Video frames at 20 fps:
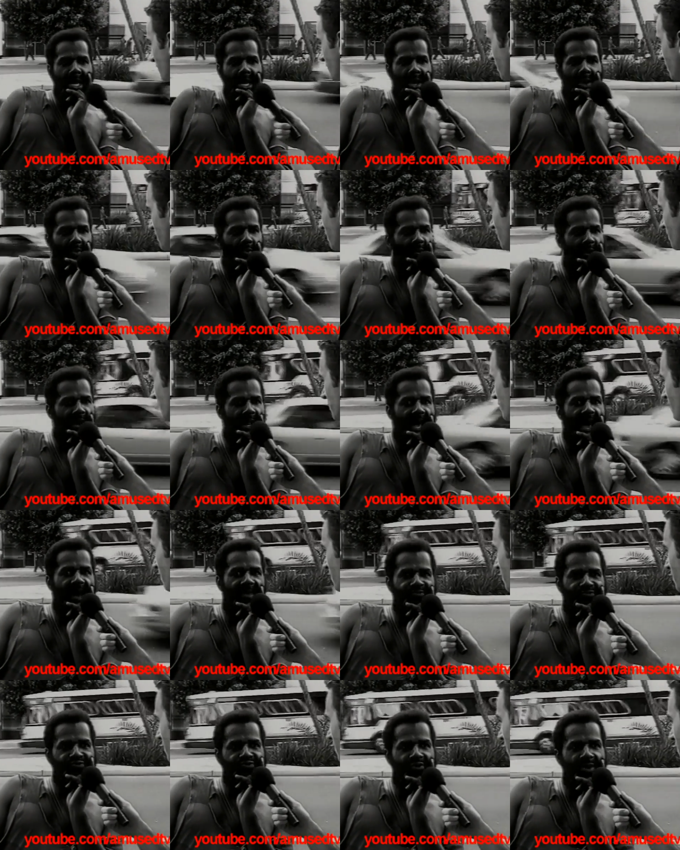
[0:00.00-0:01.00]
Well, I've
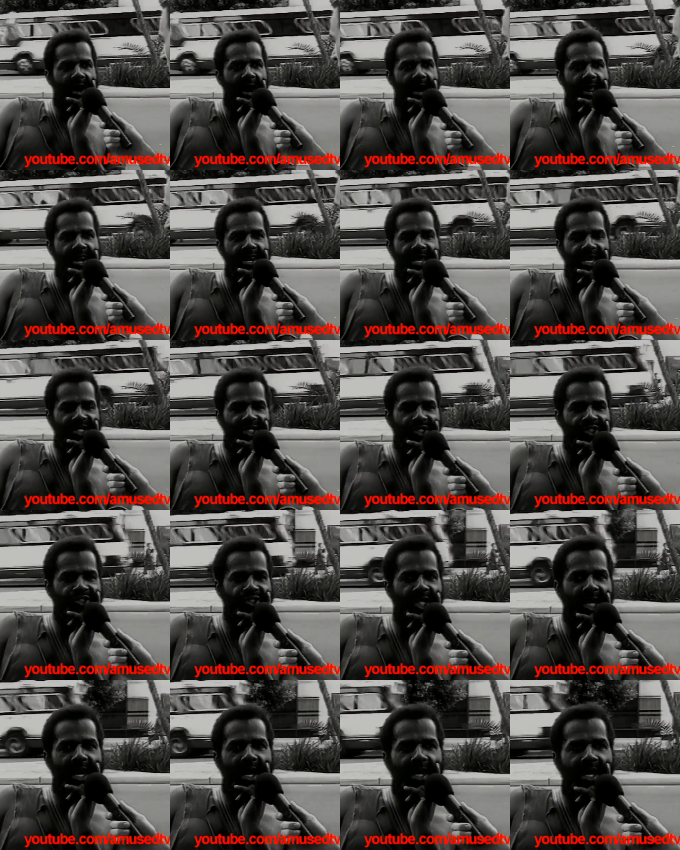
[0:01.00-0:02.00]
tried it as a child.